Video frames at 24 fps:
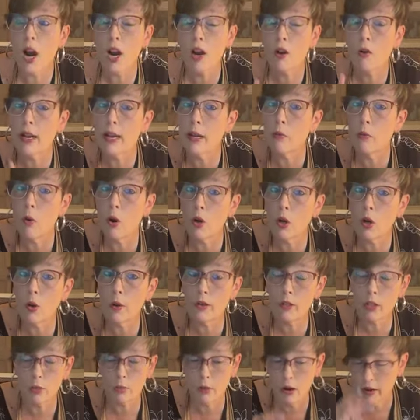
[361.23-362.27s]
tomorrow. It won't go
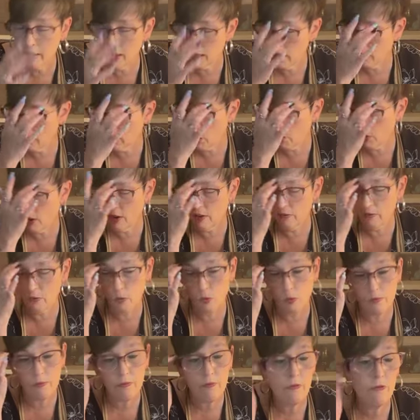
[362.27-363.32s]
out tomorrow. It'll go out
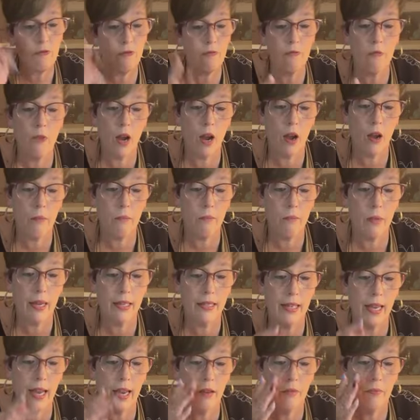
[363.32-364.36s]

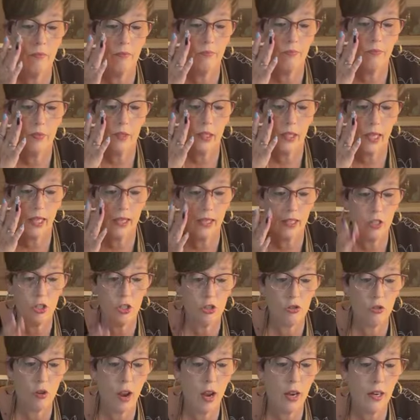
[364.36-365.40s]
Monday. Getting
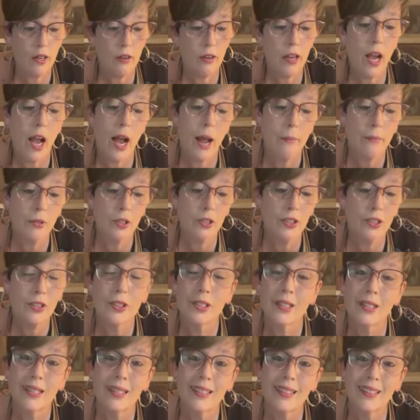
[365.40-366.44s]
stronger. I'm
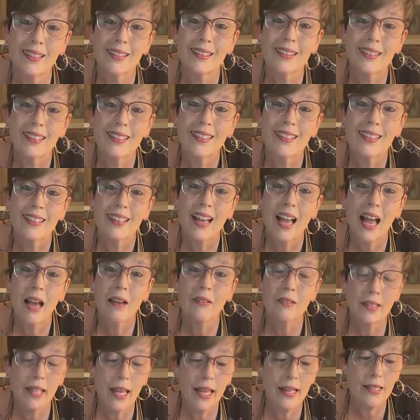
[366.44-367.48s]
good.
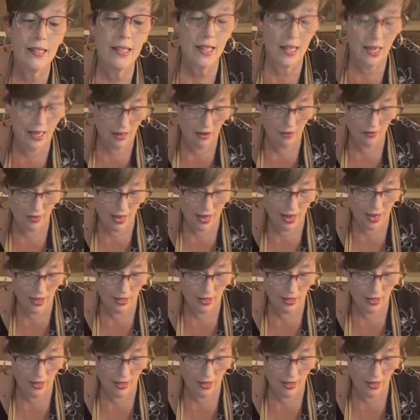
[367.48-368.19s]
I'm glad to hear